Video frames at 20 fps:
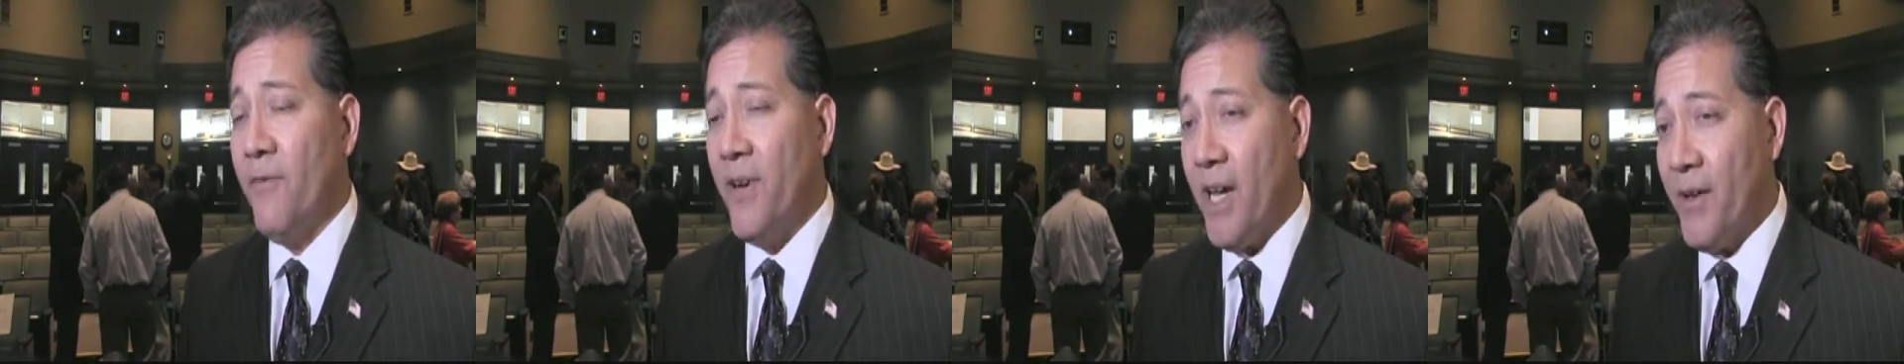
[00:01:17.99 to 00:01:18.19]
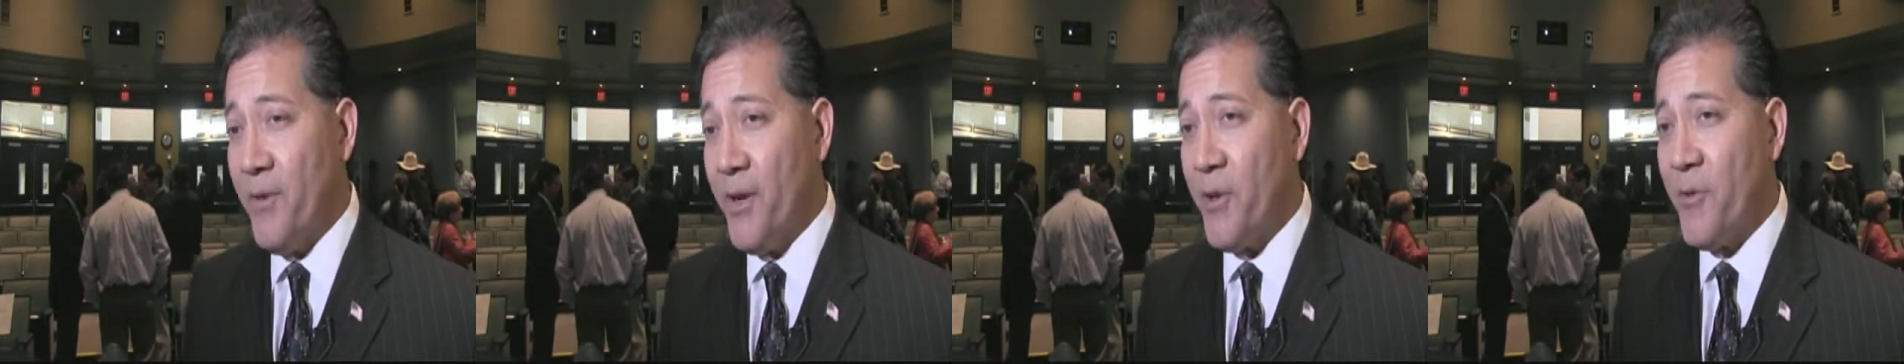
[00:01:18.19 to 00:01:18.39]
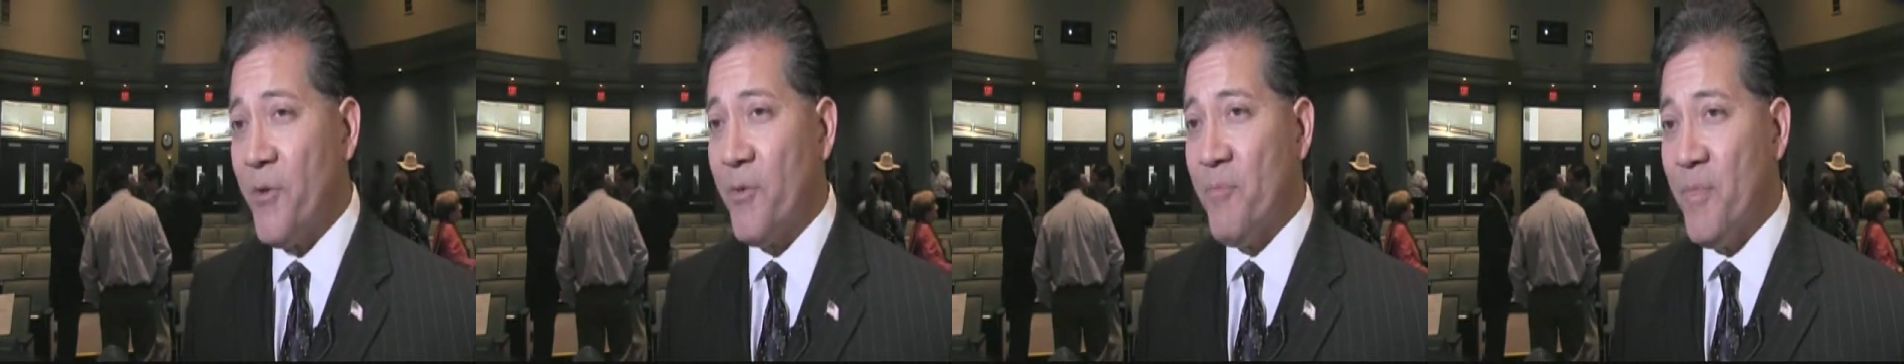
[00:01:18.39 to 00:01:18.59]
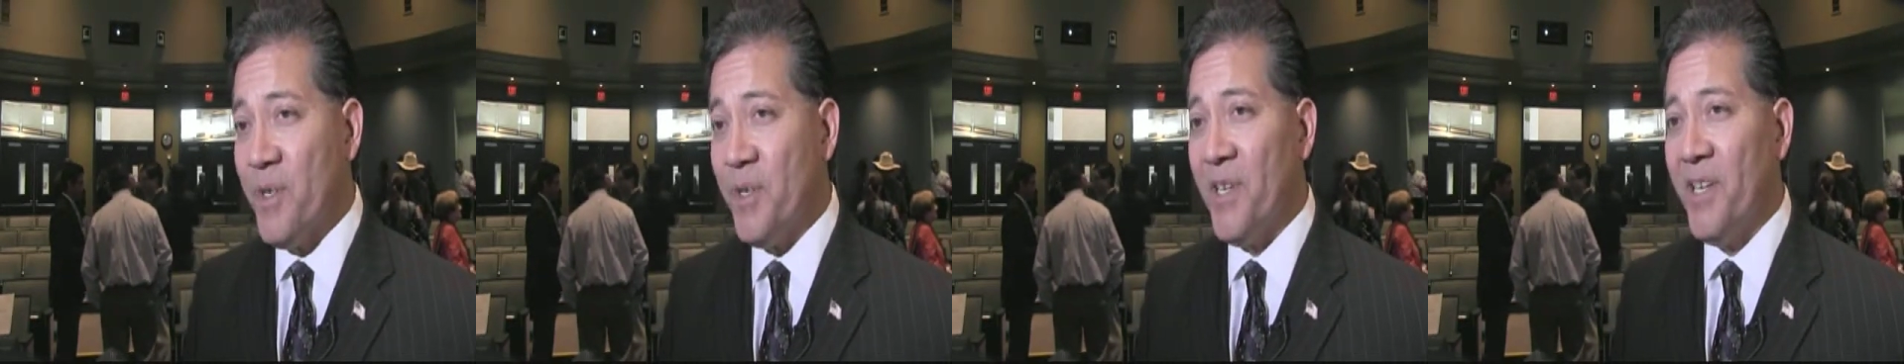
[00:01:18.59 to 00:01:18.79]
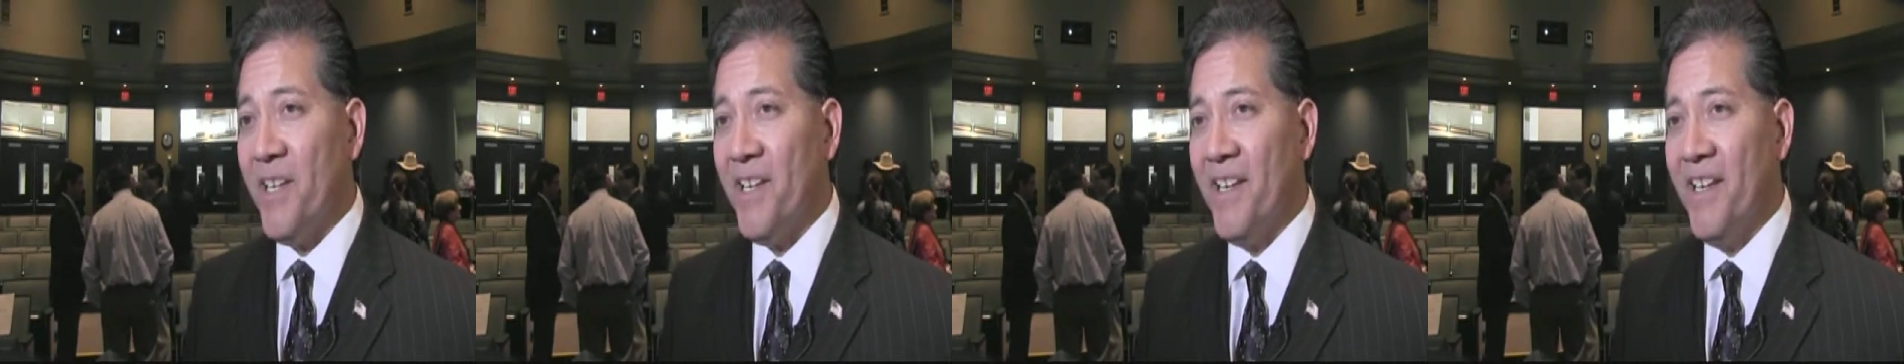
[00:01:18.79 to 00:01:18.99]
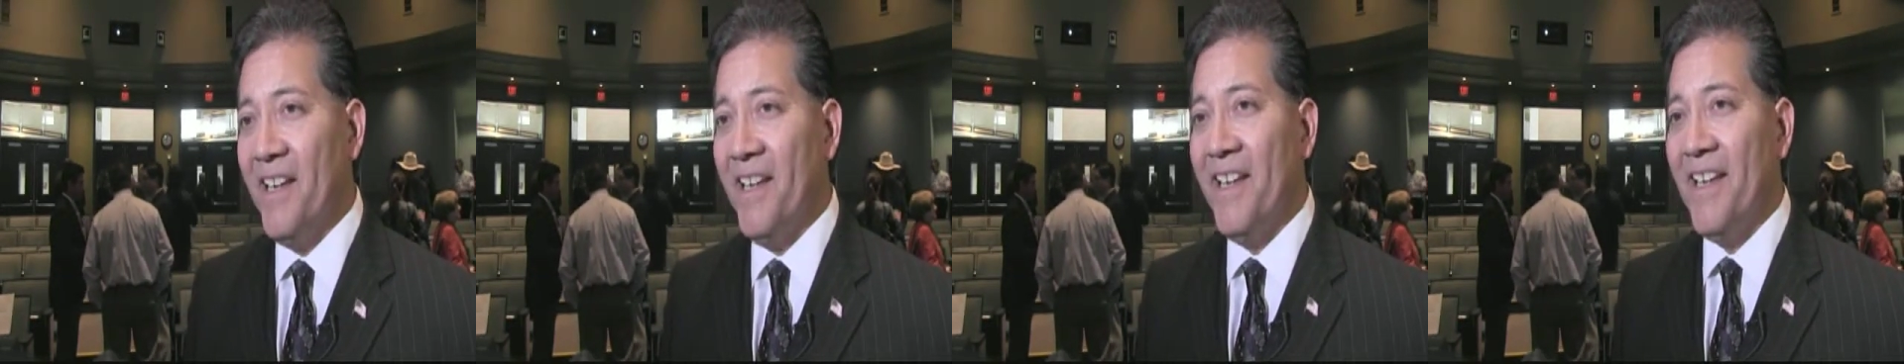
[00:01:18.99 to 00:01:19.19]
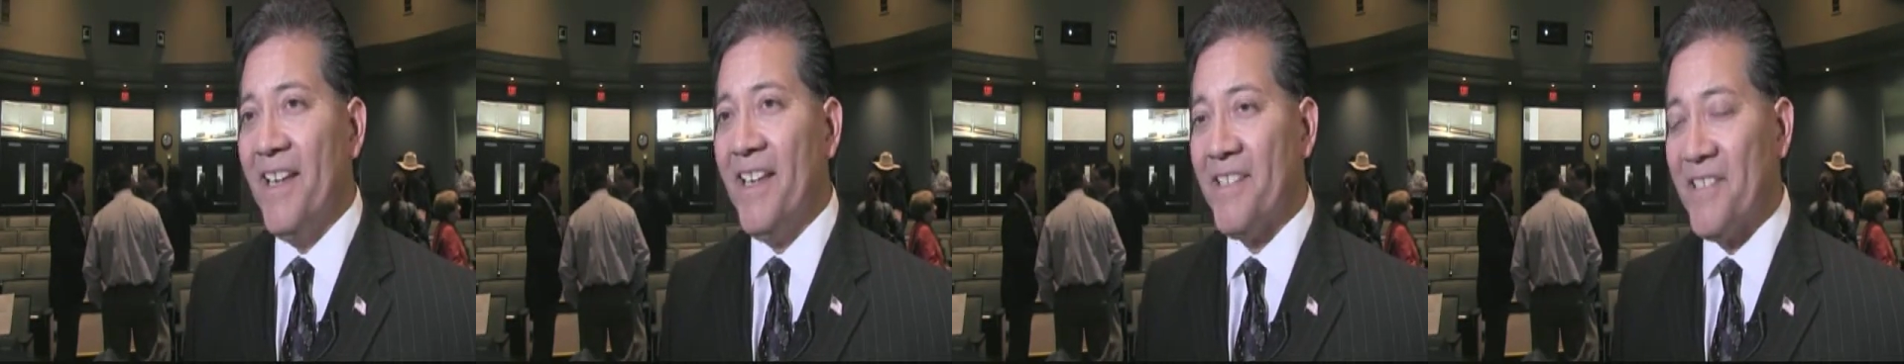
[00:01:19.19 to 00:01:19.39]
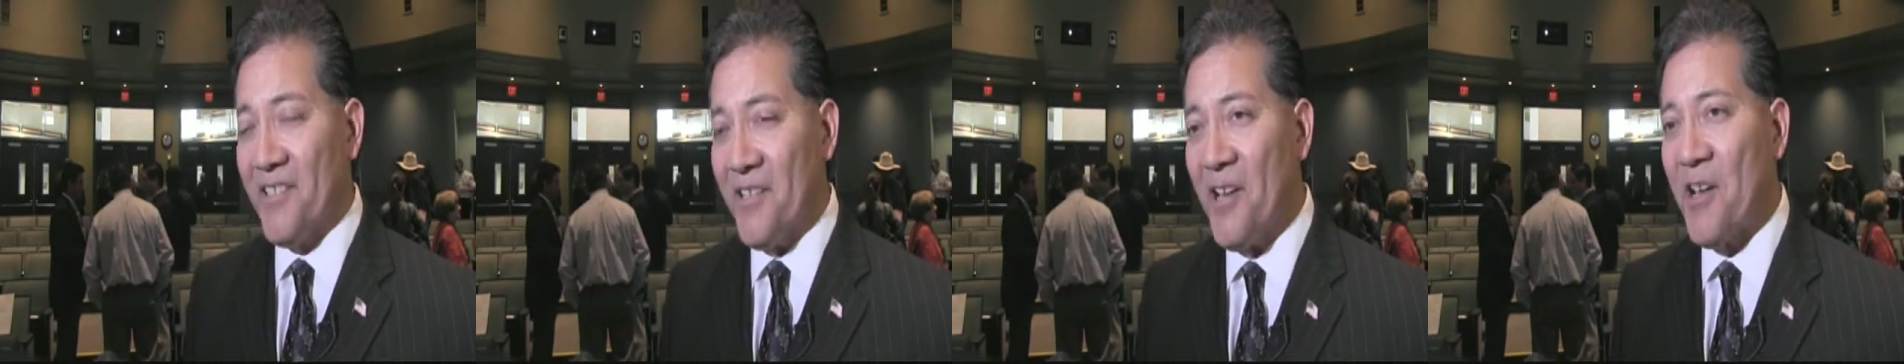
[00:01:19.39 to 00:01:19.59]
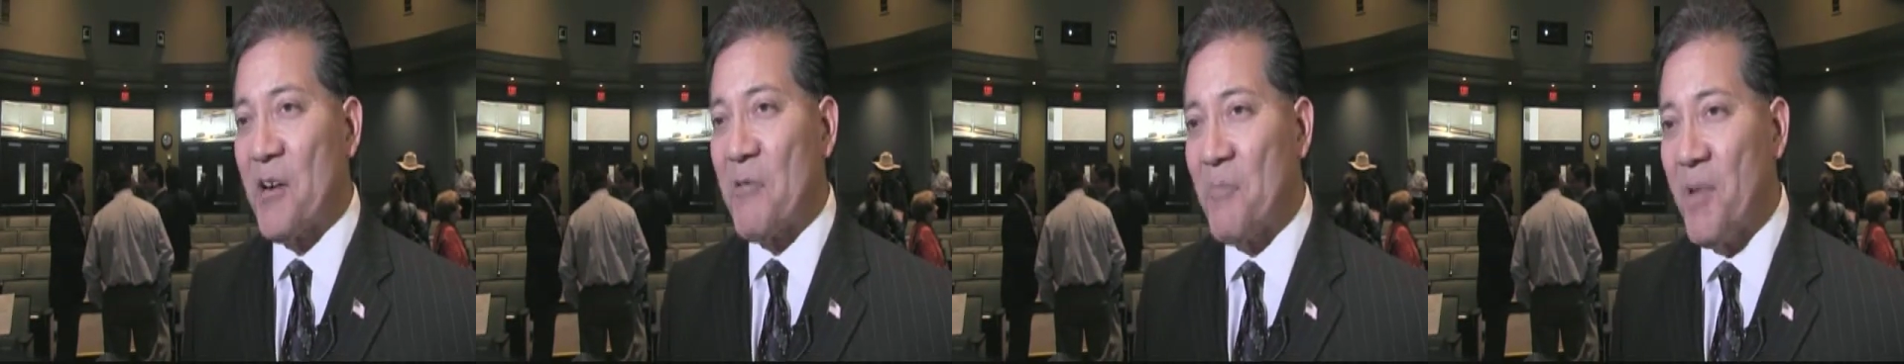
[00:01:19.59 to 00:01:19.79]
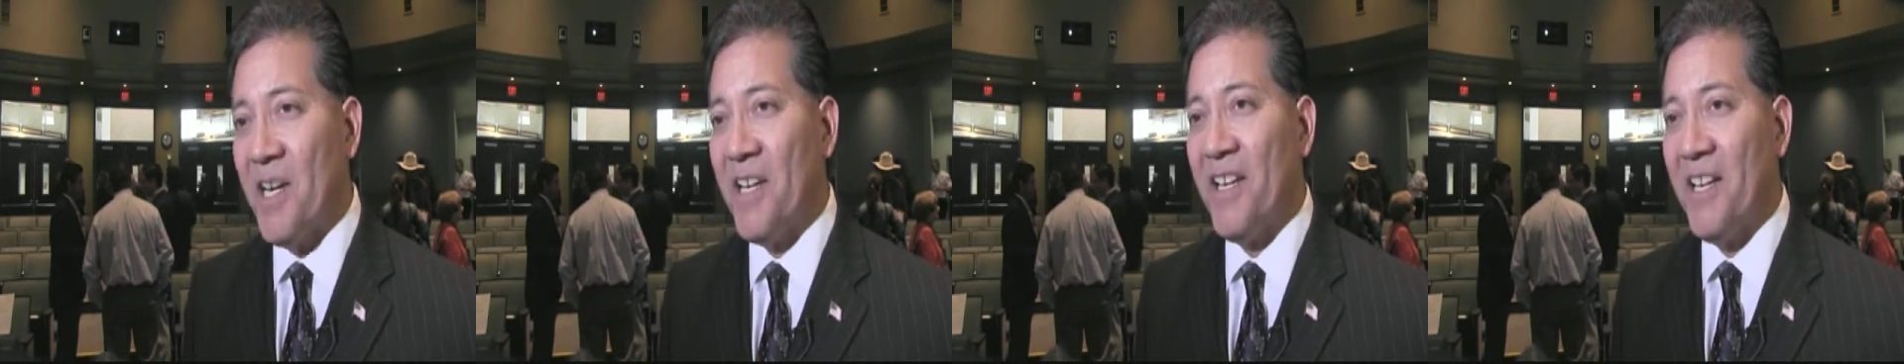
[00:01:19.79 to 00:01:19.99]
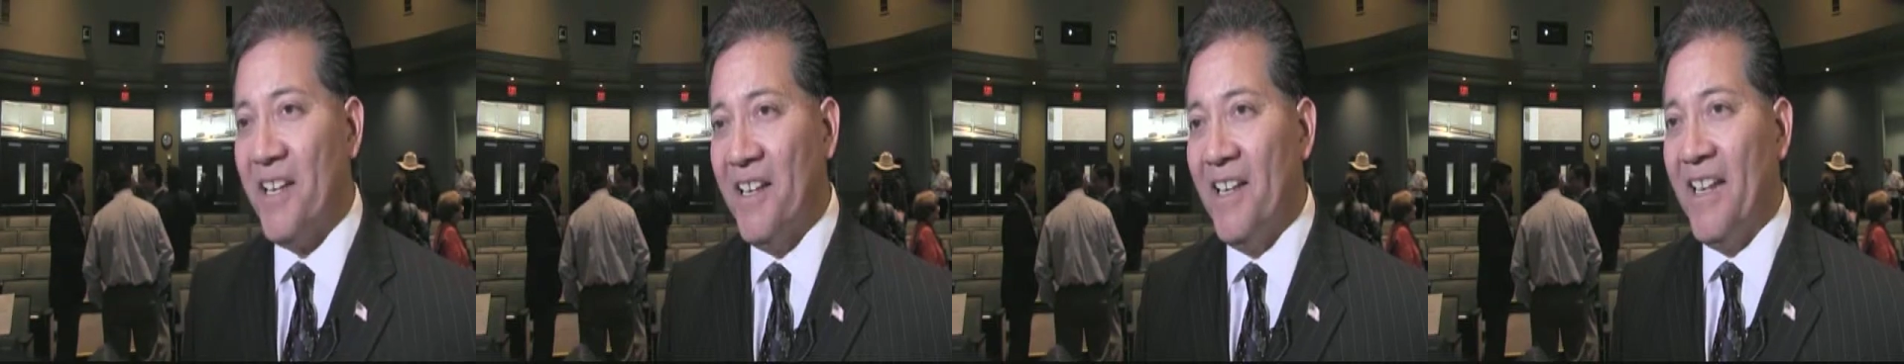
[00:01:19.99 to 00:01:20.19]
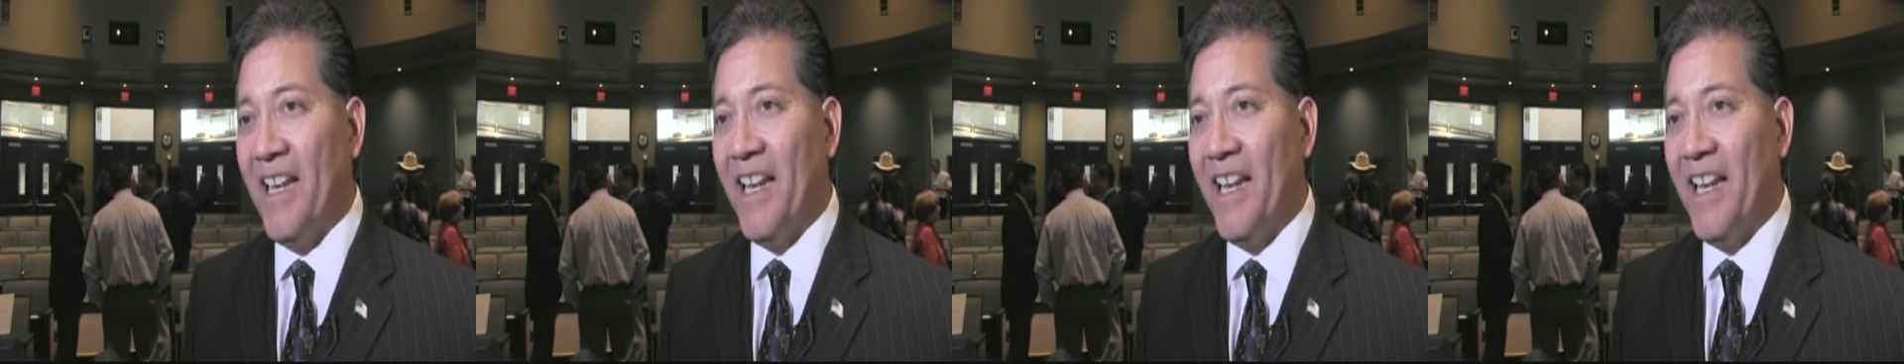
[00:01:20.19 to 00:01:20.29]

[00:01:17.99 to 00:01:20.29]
$500 million is a lot of money,